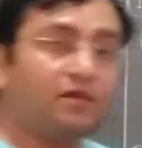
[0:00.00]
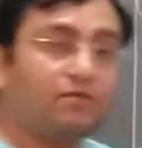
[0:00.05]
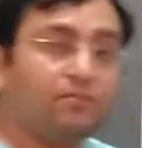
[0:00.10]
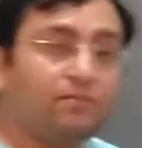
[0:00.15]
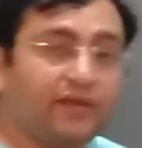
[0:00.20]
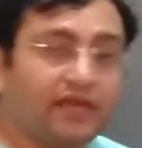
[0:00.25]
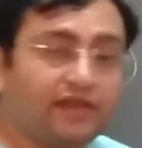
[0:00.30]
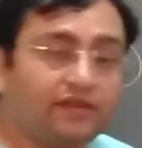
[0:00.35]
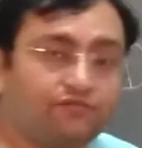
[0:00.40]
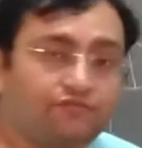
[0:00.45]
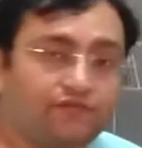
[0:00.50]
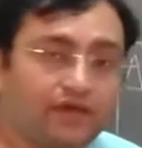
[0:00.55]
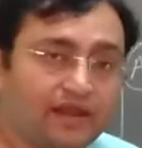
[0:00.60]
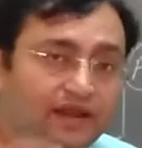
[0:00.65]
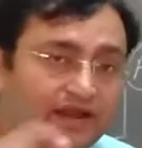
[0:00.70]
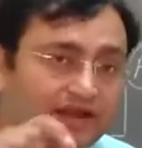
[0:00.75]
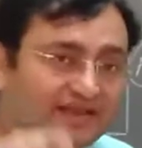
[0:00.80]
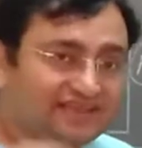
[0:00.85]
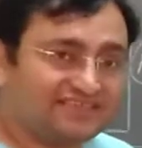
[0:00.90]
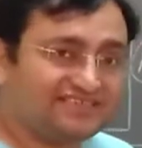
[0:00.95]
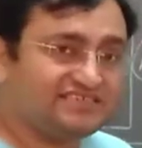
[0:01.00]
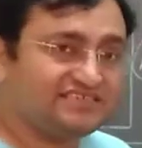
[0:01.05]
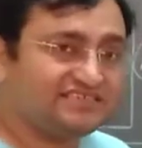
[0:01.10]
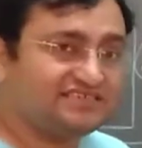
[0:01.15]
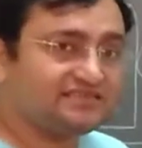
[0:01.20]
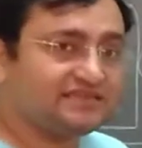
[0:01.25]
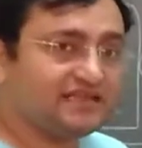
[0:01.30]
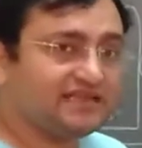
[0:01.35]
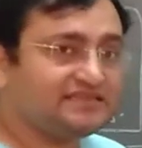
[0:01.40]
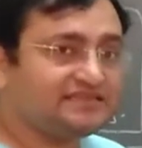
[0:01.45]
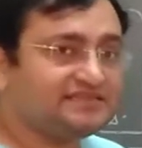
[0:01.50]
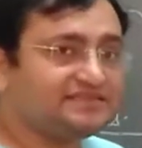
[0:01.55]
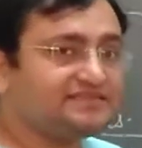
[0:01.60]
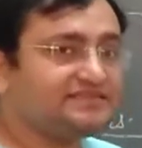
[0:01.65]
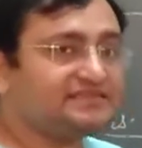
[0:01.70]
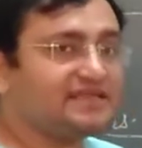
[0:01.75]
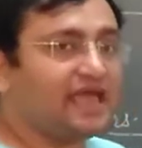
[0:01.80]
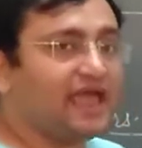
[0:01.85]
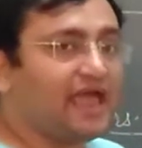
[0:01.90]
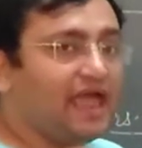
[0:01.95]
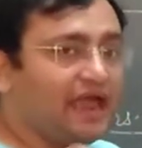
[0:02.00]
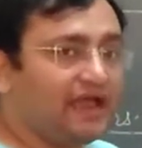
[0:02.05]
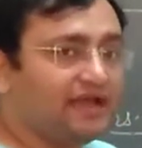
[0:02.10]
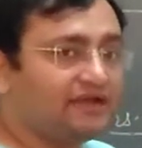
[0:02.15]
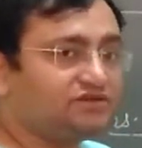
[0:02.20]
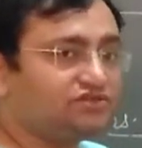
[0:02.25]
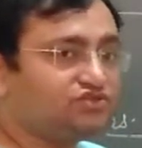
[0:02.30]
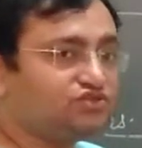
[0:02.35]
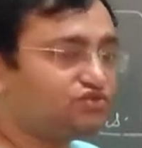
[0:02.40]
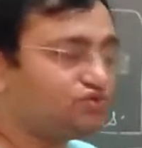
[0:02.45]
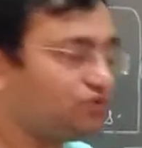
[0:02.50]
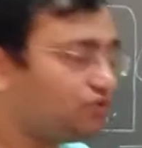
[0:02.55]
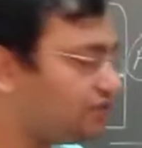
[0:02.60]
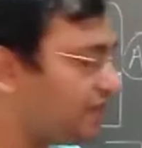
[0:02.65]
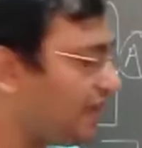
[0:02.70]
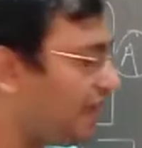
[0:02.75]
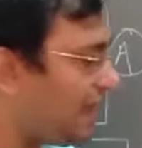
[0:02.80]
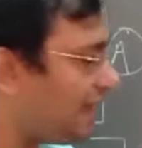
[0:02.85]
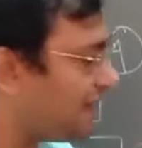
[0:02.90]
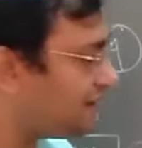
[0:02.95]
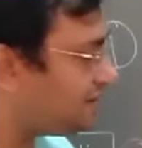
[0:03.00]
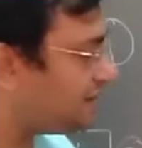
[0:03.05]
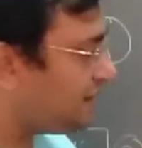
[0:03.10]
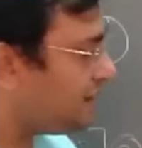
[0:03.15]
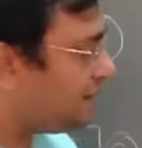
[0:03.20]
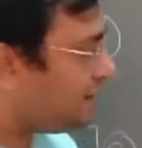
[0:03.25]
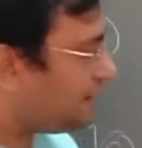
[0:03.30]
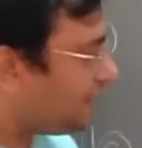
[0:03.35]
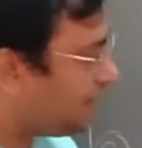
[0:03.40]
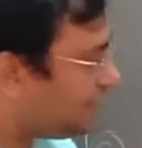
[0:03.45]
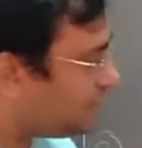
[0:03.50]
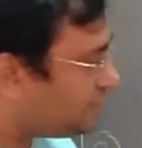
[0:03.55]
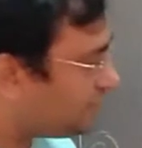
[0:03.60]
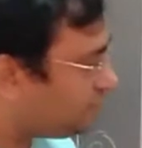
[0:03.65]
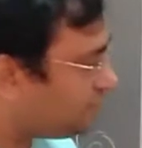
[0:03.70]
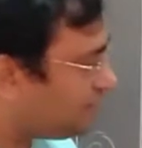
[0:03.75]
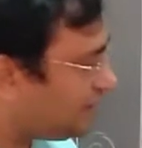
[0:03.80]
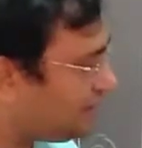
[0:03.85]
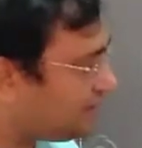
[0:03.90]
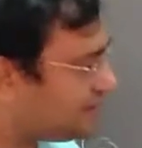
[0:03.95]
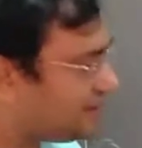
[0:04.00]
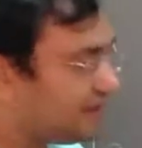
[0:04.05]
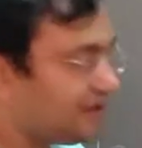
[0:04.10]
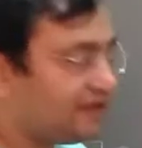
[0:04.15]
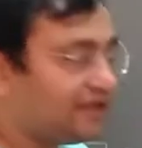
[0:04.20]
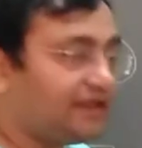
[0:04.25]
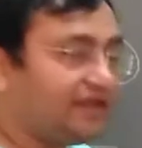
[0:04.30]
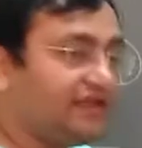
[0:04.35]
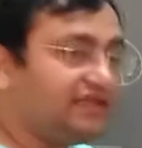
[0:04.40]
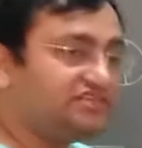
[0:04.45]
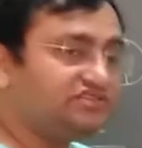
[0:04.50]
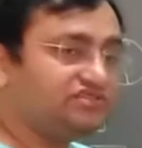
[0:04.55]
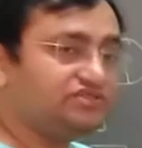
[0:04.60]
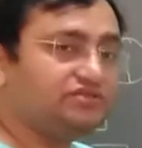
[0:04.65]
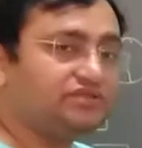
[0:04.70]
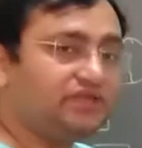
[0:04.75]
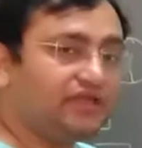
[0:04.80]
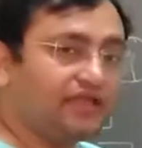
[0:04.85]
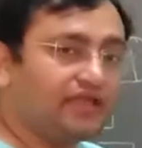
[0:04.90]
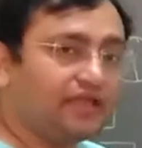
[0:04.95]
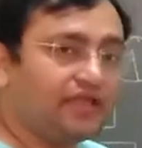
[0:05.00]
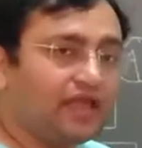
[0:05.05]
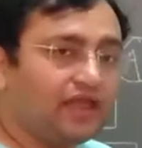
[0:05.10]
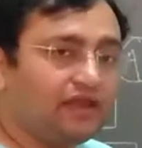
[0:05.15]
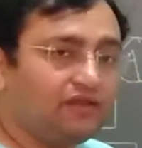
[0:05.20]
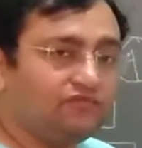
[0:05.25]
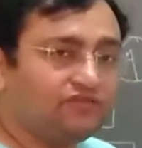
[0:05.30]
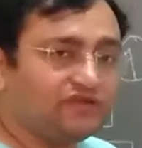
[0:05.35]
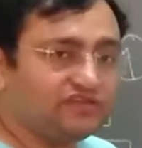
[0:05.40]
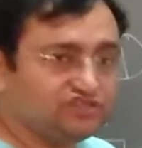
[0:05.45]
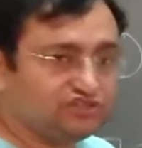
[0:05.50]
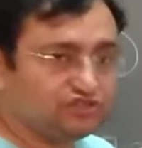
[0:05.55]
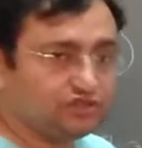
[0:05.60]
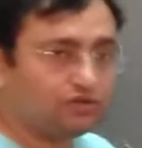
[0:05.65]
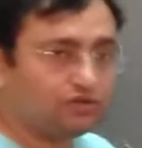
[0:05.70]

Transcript: peripheral resistance, and so that it will decrease the elevation